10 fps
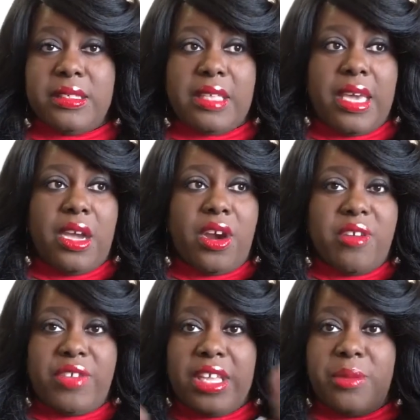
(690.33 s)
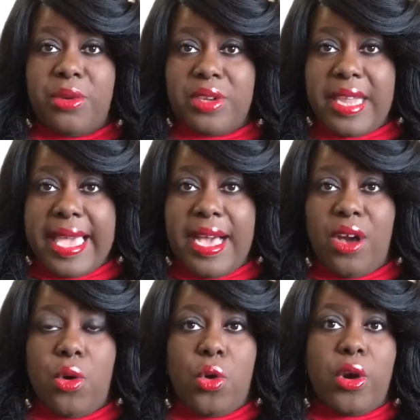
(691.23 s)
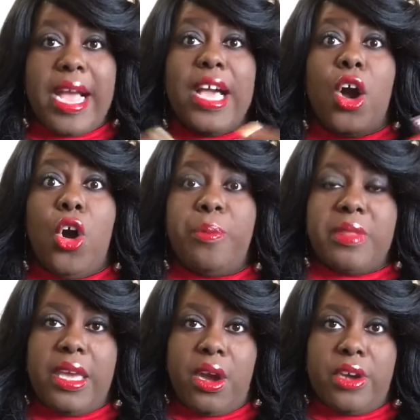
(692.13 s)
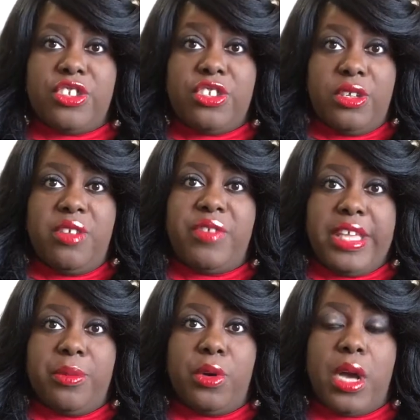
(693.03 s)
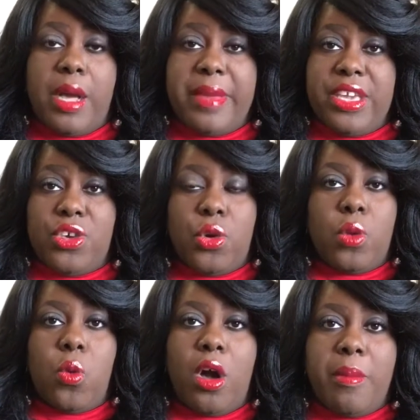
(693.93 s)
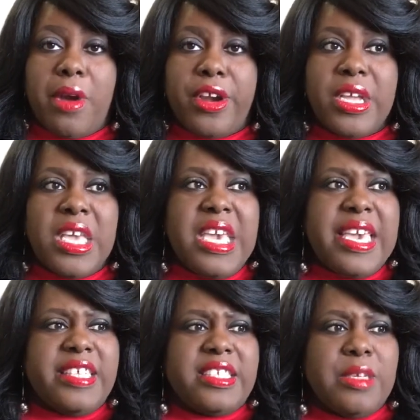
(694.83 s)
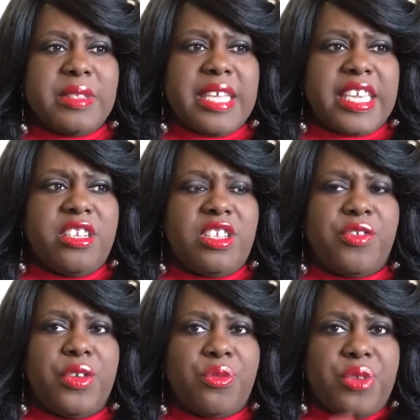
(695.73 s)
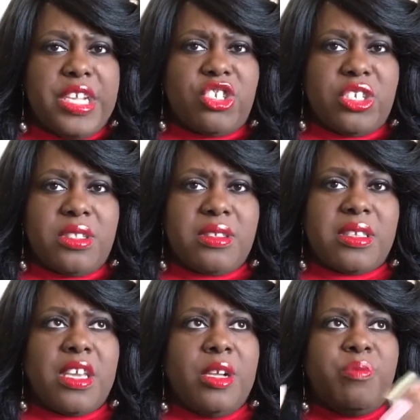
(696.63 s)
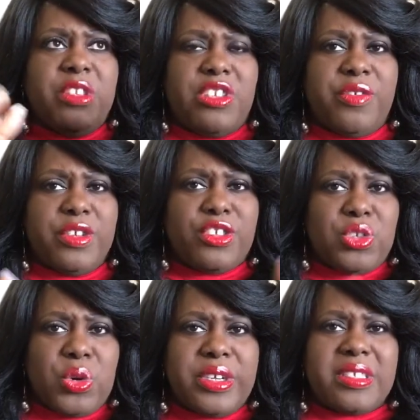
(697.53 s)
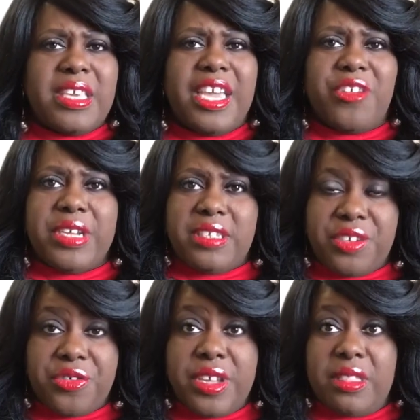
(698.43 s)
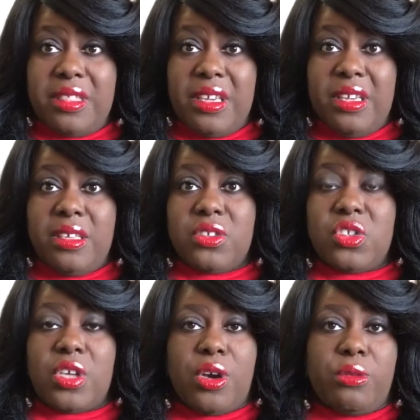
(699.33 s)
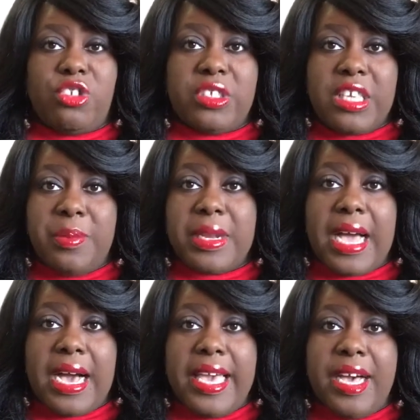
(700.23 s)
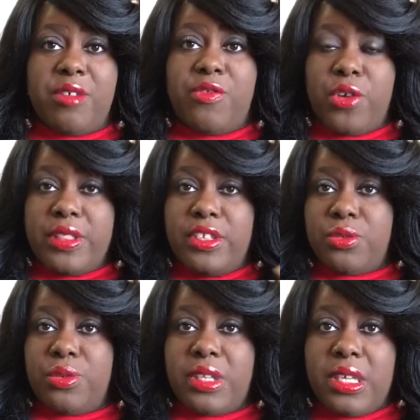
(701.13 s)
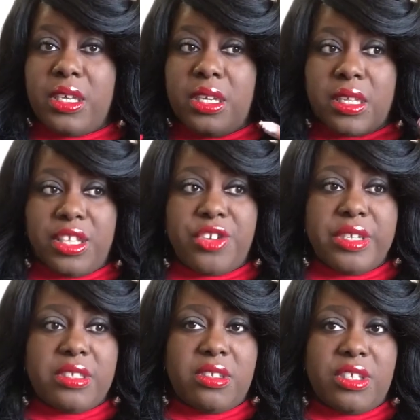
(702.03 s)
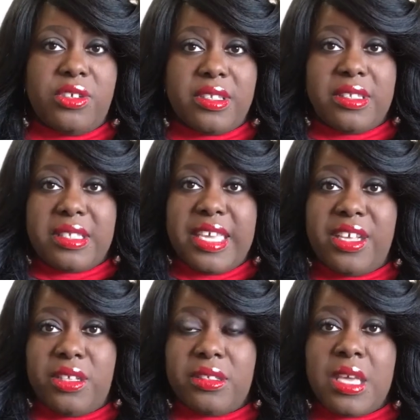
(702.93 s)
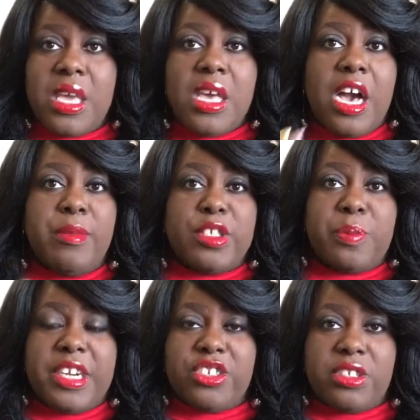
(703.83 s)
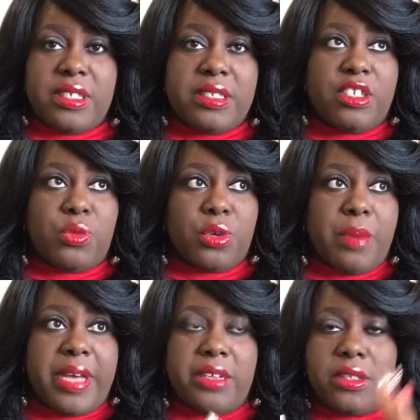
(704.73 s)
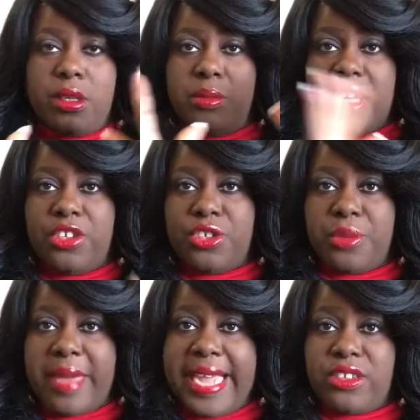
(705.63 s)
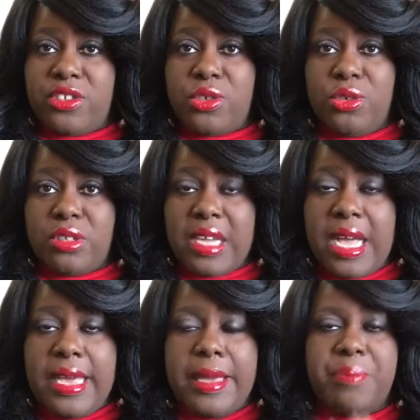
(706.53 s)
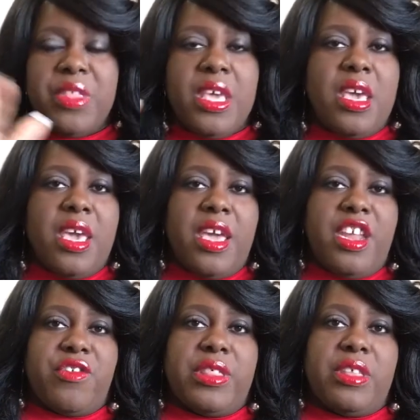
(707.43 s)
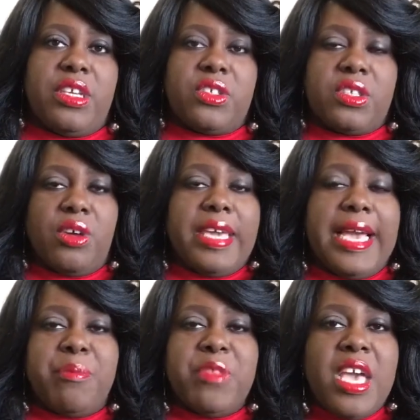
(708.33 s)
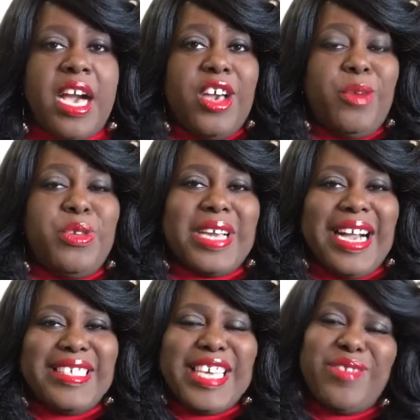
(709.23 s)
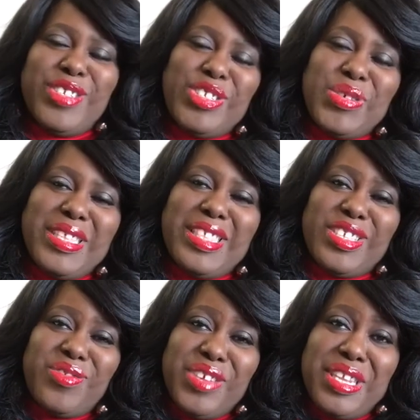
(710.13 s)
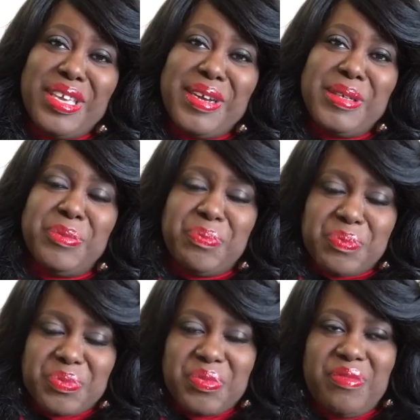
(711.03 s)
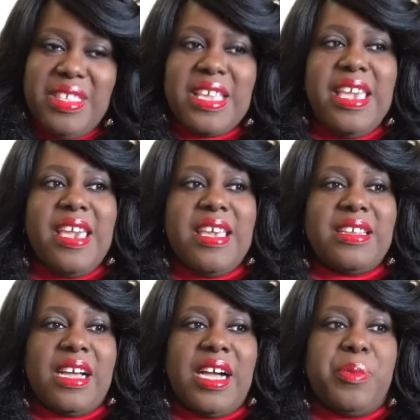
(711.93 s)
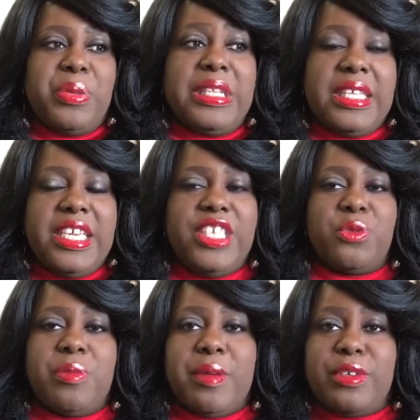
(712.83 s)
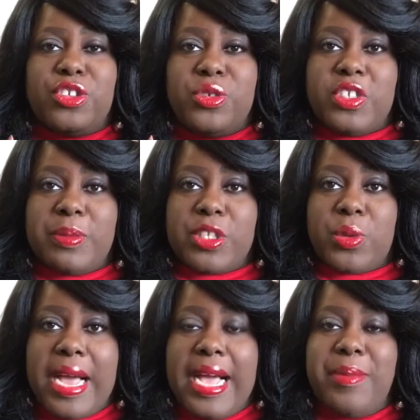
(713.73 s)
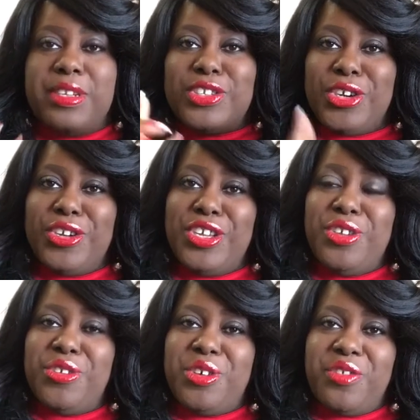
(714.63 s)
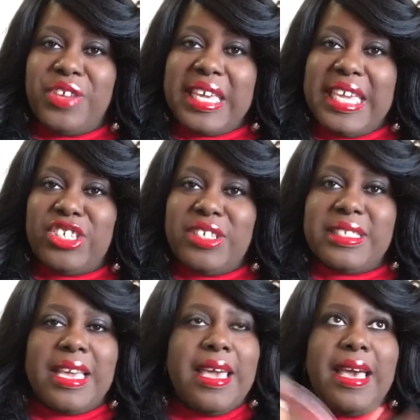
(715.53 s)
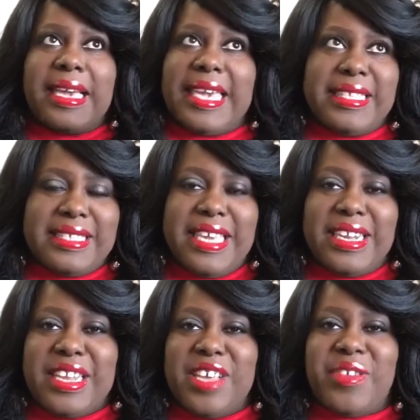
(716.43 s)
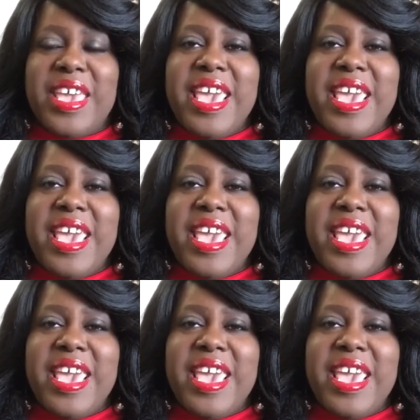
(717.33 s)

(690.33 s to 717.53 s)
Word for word: They are available now, or I hope they are still available um, at your Walmart. It seems like in different regions, the different stores carry different things so just keep an eye out for these really good clearance deals and sales um, especially since we're about to enter back to school time and everything so yeah I hope you guys have enjoyed this video and um, please remember to subscribe and turn on your notifications. I can't say it enough.